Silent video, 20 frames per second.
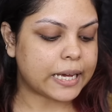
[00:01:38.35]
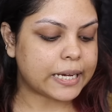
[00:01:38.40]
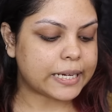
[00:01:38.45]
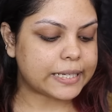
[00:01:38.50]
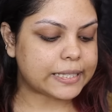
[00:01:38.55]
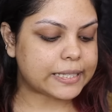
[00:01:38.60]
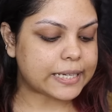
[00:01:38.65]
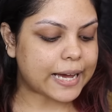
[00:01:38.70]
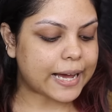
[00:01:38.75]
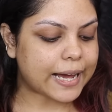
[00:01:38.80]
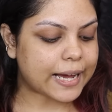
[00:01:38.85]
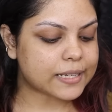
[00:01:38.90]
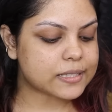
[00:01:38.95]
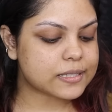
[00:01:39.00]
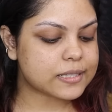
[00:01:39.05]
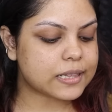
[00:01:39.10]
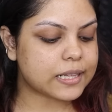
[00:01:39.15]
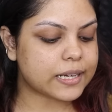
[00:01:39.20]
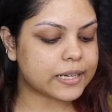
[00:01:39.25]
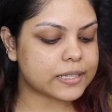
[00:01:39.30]
It
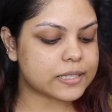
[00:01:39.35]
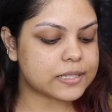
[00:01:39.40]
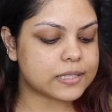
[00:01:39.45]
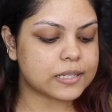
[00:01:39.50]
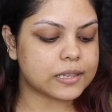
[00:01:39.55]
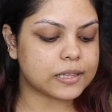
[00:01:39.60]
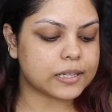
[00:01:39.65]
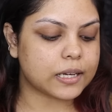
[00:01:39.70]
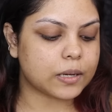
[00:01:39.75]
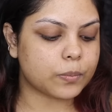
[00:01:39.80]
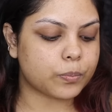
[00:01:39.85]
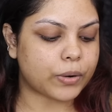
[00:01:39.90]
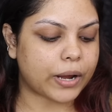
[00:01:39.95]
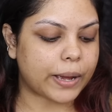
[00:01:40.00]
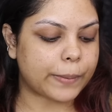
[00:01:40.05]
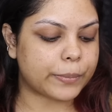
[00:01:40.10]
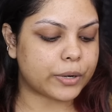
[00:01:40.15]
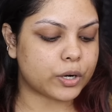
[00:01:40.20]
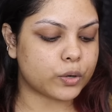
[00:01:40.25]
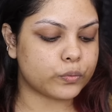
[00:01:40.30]
acts like a silky
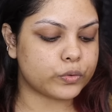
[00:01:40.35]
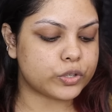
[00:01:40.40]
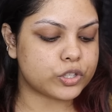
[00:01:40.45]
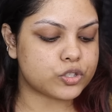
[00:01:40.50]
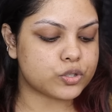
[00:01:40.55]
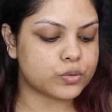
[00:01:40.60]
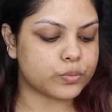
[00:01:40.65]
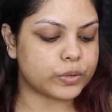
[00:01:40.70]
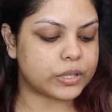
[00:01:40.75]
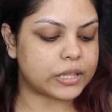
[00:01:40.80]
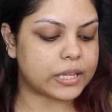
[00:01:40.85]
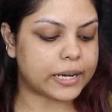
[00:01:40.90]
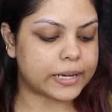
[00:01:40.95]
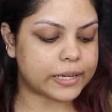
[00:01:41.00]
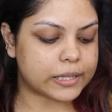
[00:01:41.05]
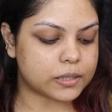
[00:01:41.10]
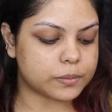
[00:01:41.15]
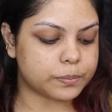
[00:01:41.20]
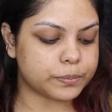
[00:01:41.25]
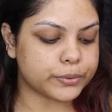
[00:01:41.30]
primer which will
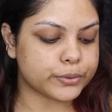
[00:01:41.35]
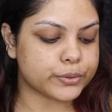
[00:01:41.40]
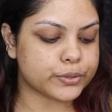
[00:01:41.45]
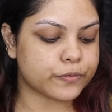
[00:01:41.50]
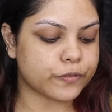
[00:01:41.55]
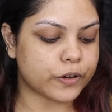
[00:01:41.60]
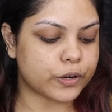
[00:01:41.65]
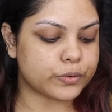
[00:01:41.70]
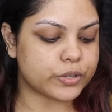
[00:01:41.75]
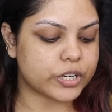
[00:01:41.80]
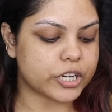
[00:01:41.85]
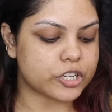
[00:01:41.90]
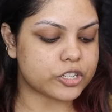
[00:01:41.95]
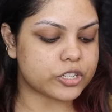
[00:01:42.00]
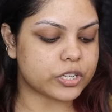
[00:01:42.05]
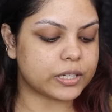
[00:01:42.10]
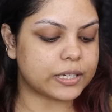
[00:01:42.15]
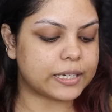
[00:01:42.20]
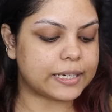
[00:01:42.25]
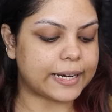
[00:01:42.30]
help your
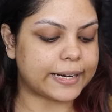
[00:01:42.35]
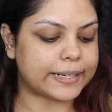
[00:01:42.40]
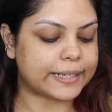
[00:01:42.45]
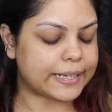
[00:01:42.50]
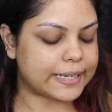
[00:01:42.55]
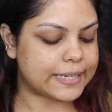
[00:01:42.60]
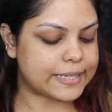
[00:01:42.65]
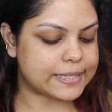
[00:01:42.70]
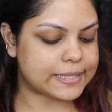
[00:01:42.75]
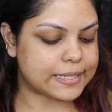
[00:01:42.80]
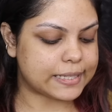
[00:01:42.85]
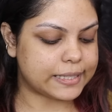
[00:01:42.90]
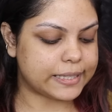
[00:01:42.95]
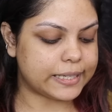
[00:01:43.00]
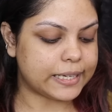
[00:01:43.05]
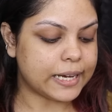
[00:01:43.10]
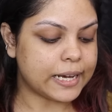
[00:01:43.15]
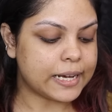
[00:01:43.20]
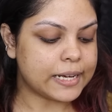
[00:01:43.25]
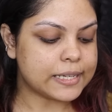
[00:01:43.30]
foundation glide
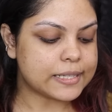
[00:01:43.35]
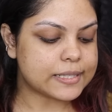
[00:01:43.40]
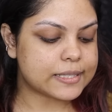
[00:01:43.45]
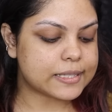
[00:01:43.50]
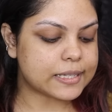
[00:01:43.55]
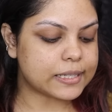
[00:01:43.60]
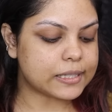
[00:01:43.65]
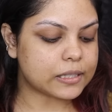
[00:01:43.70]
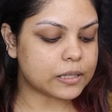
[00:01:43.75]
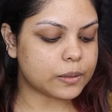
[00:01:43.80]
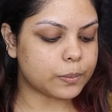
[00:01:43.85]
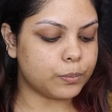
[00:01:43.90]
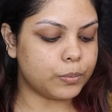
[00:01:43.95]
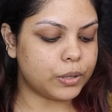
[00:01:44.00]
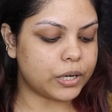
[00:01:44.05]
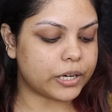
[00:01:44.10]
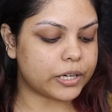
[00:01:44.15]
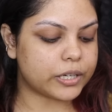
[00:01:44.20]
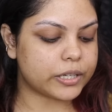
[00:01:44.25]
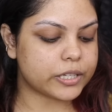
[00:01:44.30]
easily. Silk
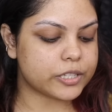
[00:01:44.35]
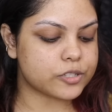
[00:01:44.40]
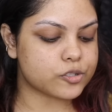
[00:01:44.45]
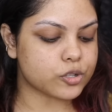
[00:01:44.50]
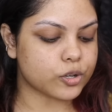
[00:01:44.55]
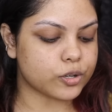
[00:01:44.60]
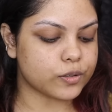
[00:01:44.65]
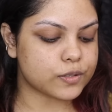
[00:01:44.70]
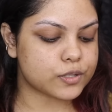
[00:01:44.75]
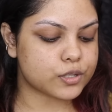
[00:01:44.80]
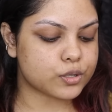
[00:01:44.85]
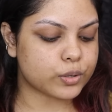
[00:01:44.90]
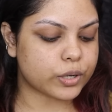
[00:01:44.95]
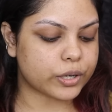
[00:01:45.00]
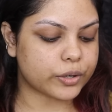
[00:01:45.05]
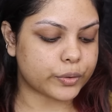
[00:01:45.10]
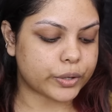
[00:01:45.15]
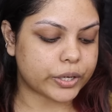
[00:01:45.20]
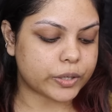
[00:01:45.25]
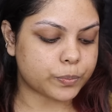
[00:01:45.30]
Blur is also
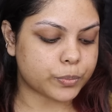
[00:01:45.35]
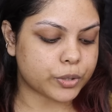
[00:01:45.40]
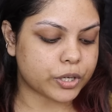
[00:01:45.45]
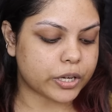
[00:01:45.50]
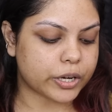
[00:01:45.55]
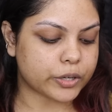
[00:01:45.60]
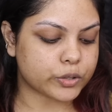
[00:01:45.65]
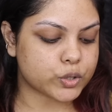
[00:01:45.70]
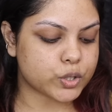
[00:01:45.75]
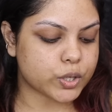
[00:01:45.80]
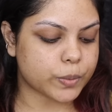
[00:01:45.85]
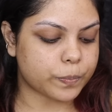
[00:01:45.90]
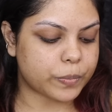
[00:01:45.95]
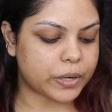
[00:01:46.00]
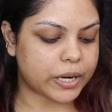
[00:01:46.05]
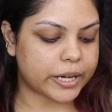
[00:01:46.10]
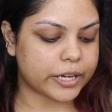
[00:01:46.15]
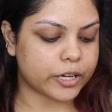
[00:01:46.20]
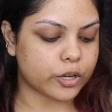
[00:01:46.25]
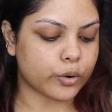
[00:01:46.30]
a great product to
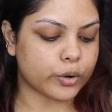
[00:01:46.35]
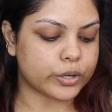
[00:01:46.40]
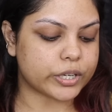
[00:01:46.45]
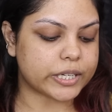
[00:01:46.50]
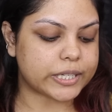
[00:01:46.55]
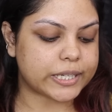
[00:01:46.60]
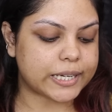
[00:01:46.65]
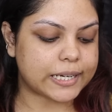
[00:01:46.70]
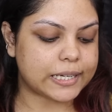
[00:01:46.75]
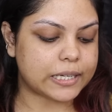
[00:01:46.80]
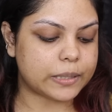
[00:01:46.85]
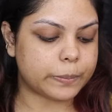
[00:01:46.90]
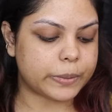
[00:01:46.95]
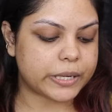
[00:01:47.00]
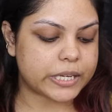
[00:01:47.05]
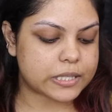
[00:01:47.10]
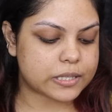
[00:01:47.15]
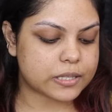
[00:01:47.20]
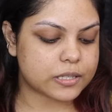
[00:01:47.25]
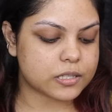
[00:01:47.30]
apply on a daily
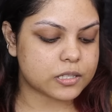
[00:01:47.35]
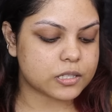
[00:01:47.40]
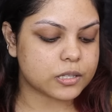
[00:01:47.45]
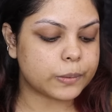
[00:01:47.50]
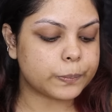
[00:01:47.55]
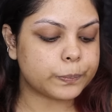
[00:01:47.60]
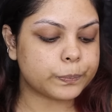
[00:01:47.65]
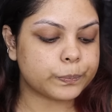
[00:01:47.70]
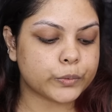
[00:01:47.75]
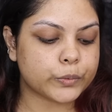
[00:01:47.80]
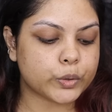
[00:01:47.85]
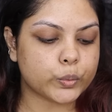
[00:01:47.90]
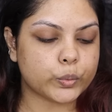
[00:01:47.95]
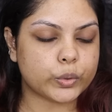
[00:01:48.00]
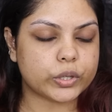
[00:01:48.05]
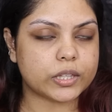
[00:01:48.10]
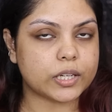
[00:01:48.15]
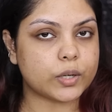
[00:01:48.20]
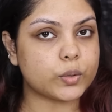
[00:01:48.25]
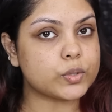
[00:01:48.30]
basis
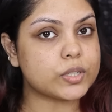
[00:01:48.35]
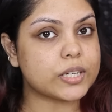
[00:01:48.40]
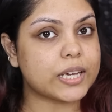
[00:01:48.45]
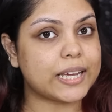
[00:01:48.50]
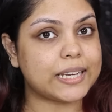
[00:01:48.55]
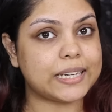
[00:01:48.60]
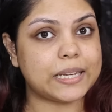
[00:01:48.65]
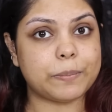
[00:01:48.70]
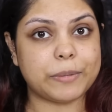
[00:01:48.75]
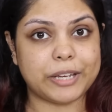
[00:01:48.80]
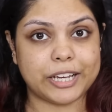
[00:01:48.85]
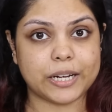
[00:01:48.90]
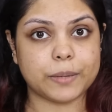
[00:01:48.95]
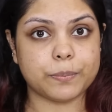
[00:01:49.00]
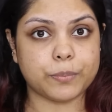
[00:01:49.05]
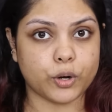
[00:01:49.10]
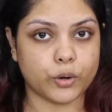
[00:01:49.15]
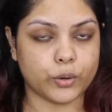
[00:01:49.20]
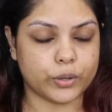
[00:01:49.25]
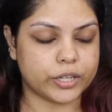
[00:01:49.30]
without any
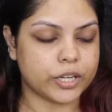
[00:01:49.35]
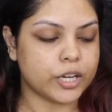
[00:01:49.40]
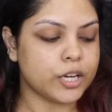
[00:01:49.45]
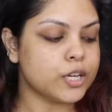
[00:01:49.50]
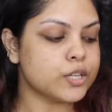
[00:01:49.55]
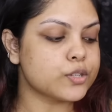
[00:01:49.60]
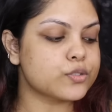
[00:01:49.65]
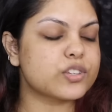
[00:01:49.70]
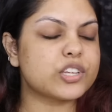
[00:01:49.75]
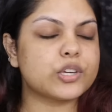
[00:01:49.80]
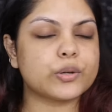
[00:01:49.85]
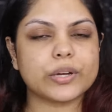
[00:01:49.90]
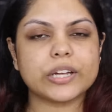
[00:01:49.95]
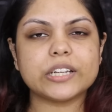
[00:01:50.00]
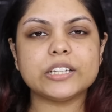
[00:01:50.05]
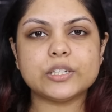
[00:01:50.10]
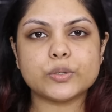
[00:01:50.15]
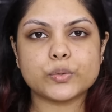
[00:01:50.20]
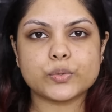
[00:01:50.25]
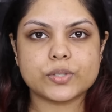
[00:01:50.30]
makeup on. So you
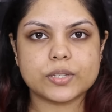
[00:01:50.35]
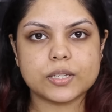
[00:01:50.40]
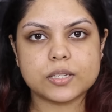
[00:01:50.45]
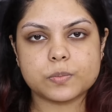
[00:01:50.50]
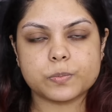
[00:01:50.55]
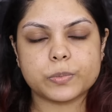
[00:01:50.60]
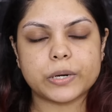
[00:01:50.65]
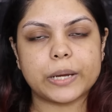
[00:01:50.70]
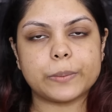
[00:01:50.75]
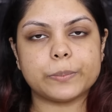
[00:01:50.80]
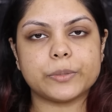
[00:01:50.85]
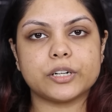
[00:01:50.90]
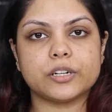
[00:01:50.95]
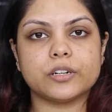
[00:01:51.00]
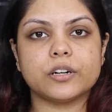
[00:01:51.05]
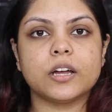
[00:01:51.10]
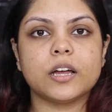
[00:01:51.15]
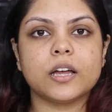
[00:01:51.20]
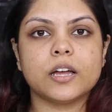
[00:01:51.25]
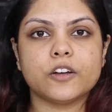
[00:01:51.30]
can use this
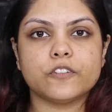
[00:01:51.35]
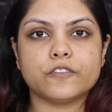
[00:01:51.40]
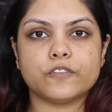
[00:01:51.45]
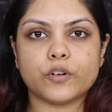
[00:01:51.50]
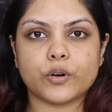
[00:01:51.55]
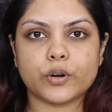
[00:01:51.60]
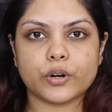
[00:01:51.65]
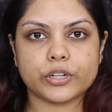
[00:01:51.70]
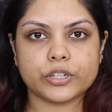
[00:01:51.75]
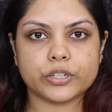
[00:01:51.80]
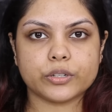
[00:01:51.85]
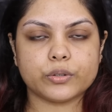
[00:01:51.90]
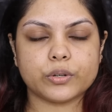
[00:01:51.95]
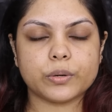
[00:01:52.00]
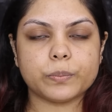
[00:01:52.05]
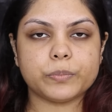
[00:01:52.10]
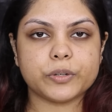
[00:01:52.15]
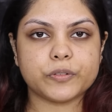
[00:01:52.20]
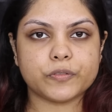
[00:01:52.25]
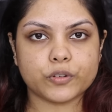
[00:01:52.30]
primer for
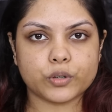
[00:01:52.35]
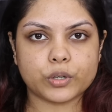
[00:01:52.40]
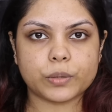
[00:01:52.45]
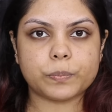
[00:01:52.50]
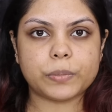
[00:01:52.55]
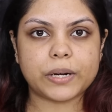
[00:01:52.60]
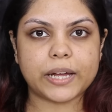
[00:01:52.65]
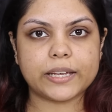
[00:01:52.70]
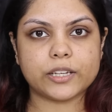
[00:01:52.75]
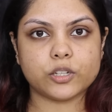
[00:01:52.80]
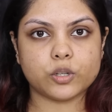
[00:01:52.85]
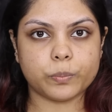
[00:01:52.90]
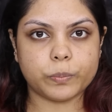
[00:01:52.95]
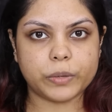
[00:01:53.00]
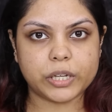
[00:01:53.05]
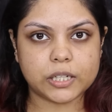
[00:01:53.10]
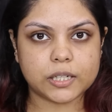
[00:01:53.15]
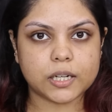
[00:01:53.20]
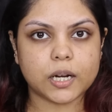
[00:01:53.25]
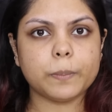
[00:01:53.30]
before applying your
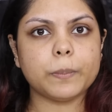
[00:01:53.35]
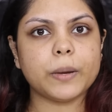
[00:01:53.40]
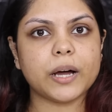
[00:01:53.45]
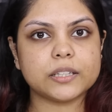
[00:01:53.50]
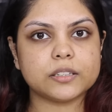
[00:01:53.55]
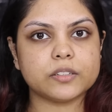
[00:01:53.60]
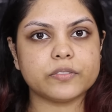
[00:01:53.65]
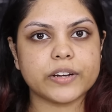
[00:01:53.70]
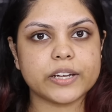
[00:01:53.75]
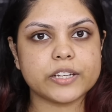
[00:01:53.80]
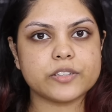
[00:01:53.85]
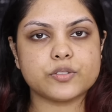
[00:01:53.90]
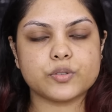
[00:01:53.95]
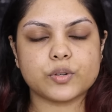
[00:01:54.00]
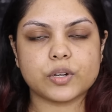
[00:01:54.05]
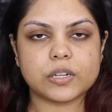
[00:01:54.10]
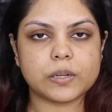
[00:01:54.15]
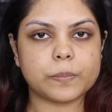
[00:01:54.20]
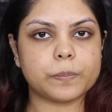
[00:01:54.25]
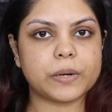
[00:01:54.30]
makeup. Otherwise you
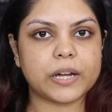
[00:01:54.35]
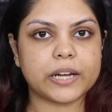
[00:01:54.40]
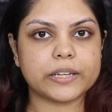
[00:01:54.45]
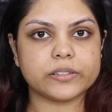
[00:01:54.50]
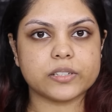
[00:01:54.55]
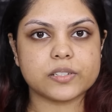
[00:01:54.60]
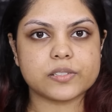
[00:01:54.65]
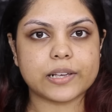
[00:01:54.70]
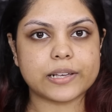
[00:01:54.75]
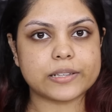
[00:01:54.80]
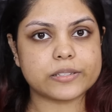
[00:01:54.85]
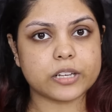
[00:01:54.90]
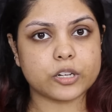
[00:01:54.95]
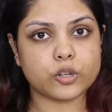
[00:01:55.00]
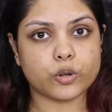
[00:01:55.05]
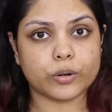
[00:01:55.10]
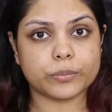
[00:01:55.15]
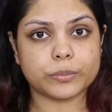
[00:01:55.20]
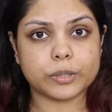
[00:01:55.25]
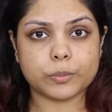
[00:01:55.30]
can apply this as a
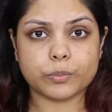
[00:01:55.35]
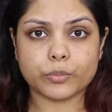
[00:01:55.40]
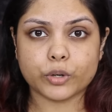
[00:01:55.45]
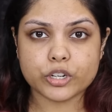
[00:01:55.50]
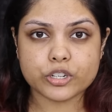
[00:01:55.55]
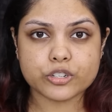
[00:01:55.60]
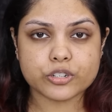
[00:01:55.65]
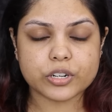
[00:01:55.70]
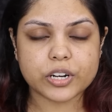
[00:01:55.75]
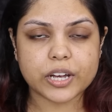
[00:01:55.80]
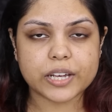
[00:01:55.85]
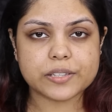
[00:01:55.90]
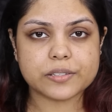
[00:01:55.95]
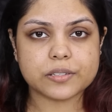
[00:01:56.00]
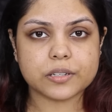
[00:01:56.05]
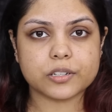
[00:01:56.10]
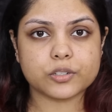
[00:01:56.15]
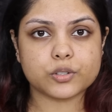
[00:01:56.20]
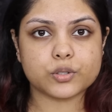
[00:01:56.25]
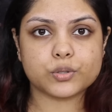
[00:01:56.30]
normal
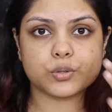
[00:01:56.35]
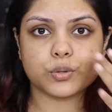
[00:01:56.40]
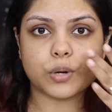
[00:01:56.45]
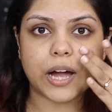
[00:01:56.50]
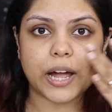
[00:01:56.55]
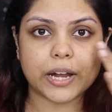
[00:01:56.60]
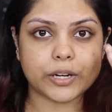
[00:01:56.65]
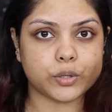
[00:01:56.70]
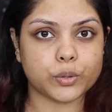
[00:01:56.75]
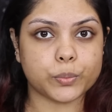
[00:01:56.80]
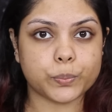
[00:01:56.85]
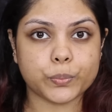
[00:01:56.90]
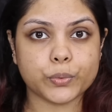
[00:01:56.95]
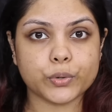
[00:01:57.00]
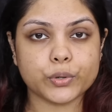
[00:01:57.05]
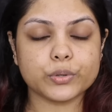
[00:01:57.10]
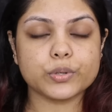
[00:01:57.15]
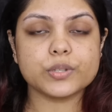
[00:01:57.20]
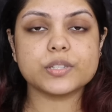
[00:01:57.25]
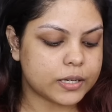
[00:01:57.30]
moisturizer to hide your
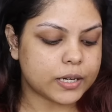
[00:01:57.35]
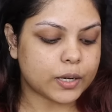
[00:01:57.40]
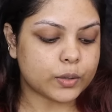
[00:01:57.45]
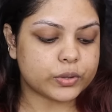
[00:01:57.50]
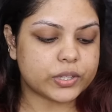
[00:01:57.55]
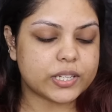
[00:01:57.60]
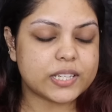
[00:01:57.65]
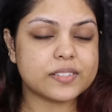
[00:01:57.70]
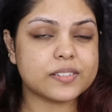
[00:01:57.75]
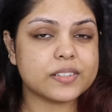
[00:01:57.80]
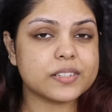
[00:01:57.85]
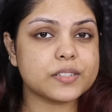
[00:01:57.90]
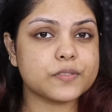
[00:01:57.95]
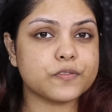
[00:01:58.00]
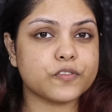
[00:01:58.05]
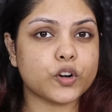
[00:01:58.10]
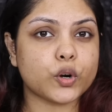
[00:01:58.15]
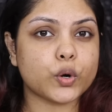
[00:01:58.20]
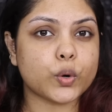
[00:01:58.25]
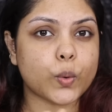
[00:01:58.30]
pores. Now this is
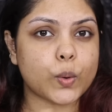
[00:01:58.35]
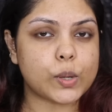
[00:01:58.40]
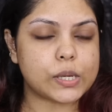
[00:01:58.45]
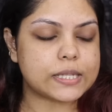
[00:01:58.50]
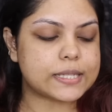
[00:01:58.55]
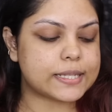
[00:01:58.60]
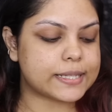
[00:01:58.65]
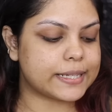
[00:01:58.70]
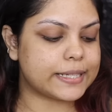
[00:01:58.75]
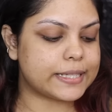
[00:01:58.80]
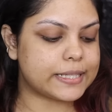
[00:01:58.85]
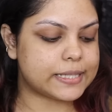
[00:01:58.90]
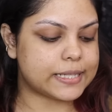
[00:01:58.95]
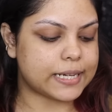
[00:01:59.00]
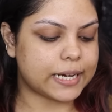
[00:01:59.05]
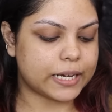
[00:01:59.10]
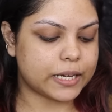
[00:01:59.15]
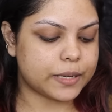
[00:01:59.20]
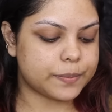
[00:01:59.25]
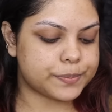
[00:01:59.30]
for all skin
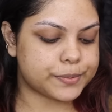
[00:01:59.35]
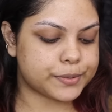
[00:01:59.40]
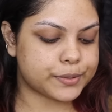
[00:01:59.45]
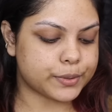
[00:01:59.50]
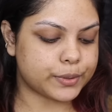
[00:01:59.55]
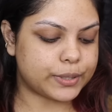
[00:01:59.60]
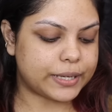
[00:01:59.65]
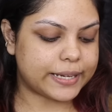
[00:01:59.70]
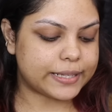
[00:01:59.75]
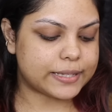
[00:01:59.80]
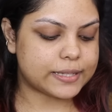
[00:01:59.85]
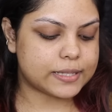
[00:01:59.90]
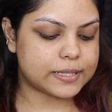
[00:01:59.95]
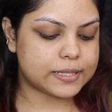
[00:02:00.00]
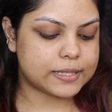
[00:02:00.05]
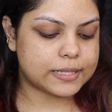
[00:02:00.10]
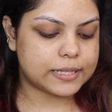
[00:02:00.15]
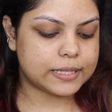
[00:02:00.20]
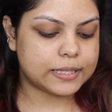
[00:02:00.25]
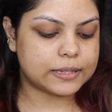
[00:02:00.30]
types. So let's
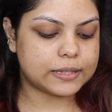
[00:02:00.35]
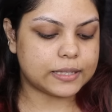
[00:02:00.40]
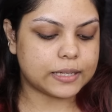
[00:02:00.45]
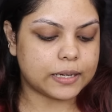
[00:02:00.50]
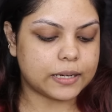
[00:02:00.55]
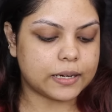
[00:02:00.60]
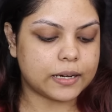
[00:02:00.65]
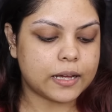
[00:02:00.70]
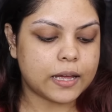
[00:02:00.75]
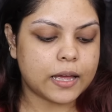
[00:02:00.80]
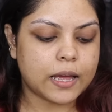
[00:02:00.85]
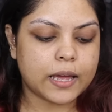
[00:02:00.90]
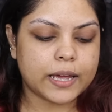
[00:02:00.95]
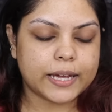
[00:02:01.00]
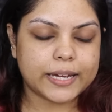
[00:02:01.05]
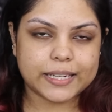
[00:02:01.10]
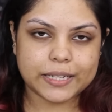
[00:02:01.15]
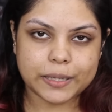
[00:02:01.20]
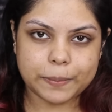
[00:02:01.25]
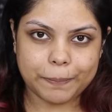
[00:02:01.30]
see the
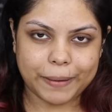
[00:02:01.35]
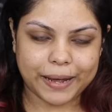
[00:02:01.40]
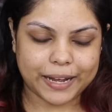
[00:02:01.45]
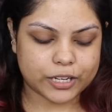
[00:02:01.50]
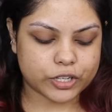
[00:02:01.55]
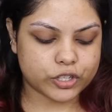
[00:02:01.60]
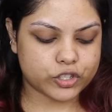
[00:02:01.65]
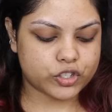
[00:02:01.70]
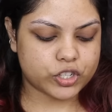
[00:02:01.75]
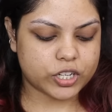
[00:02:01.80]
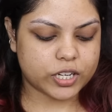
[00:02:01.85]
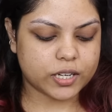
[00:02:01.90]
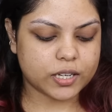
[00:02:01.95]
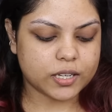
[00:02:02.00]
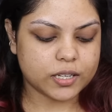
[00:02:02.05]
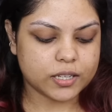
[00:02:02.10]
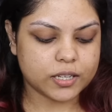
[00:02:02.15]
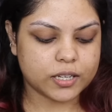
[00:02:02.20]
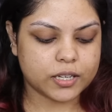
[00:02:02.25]
inner packaging.